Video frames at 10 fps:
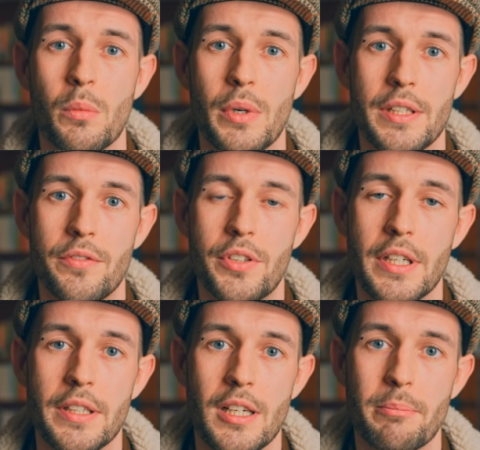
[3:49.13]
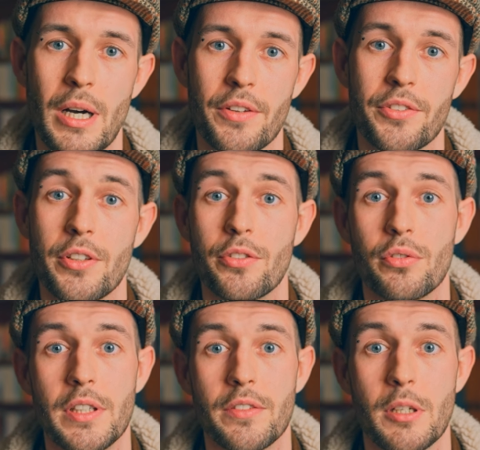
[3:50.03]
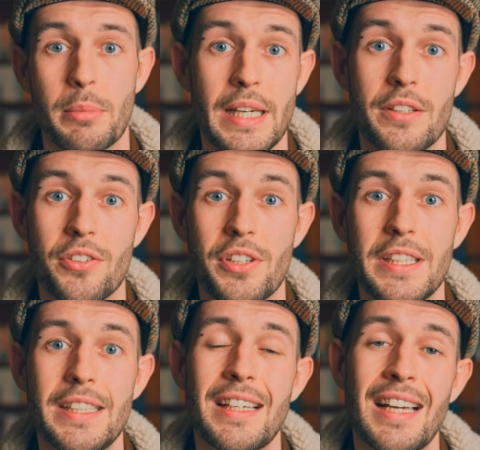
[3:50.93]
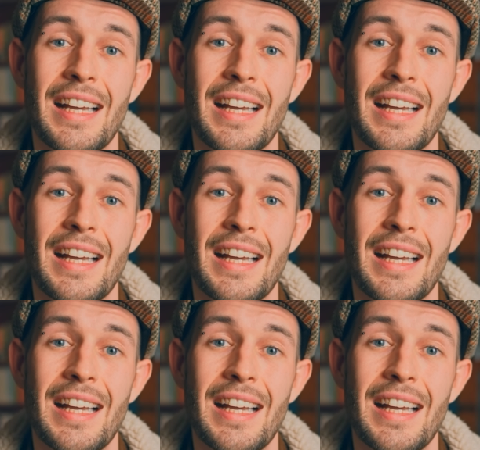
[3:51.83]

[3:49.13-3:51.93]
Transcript: where you've done a master's or even a PhD